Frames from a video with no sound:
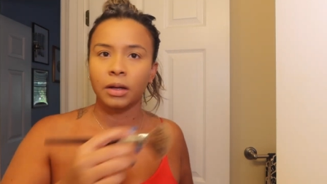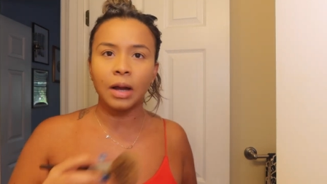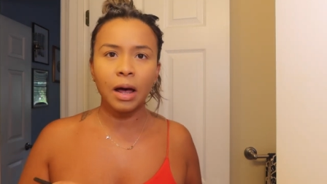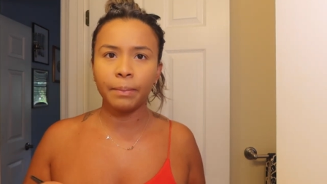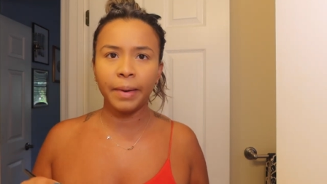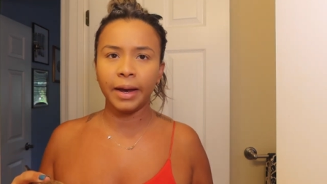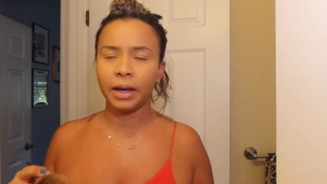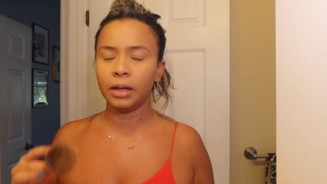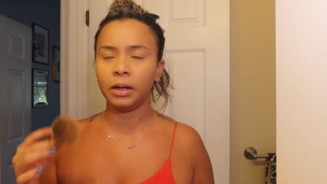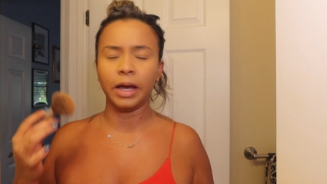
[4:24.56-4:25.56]
not
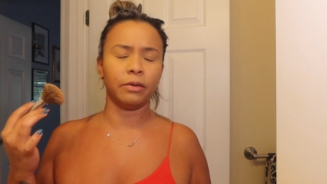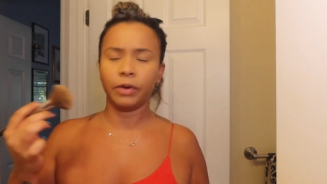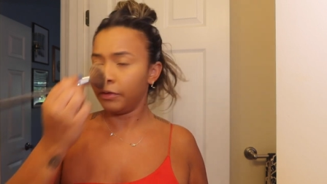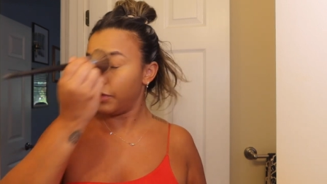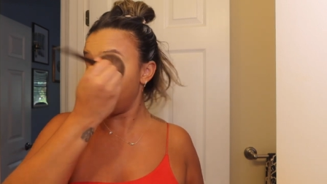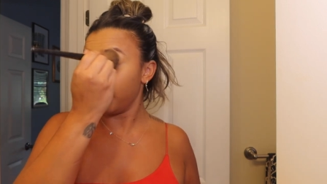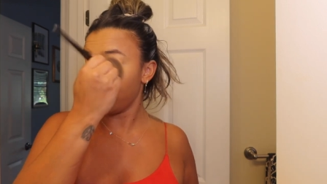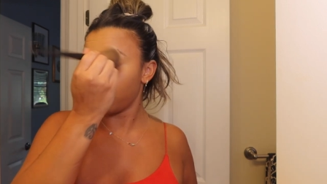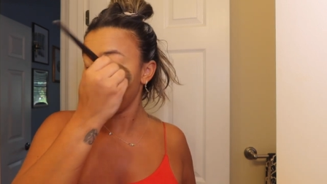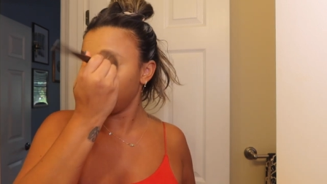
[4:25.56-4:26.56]
by getting rid of them
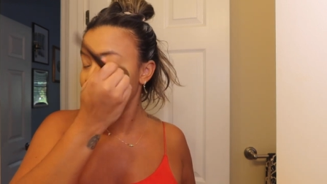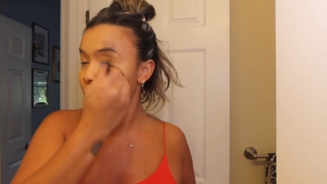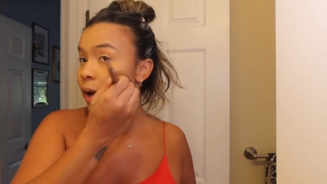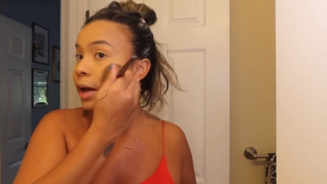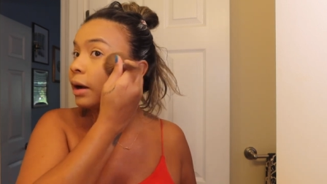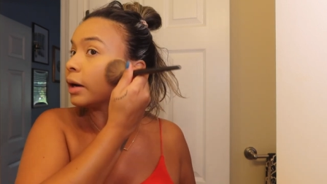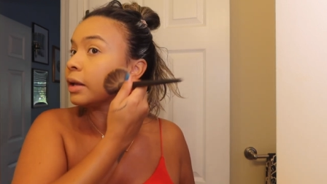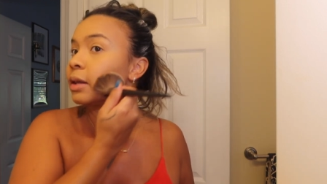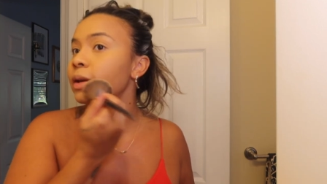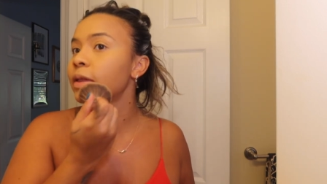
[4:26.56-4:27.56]
or throwing them away or
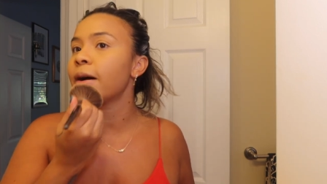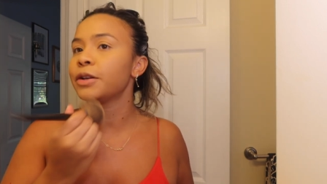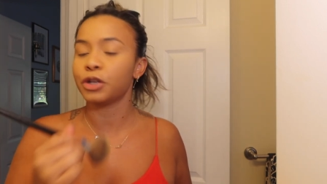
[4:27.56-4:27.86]
anything like that,